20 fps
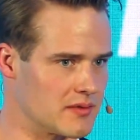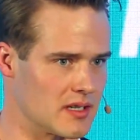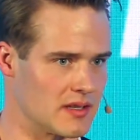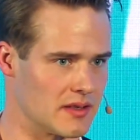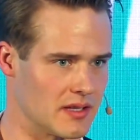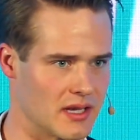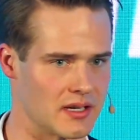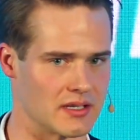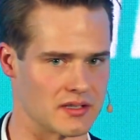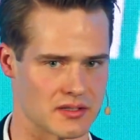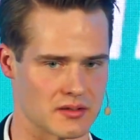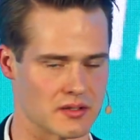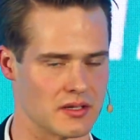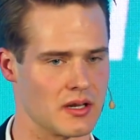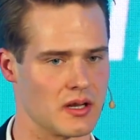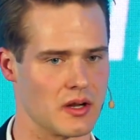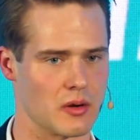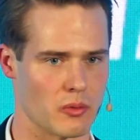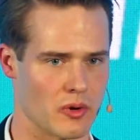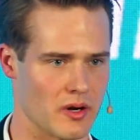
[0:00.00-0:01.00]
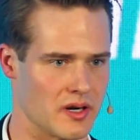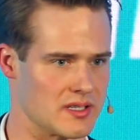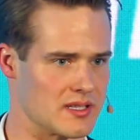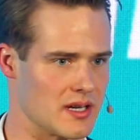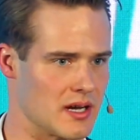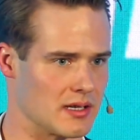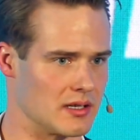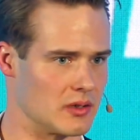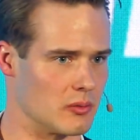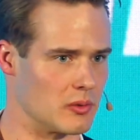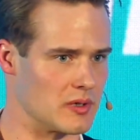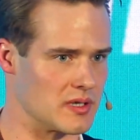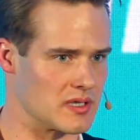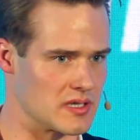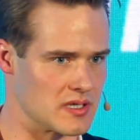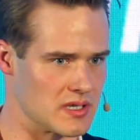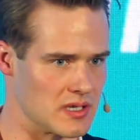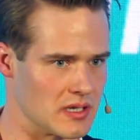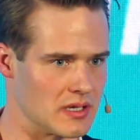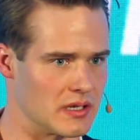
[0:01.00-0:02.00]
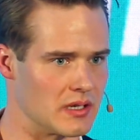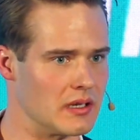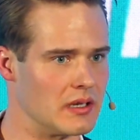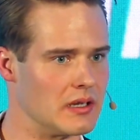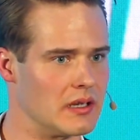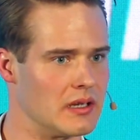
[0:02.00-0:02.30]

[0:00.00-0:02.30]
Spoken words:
and that is where exactly we see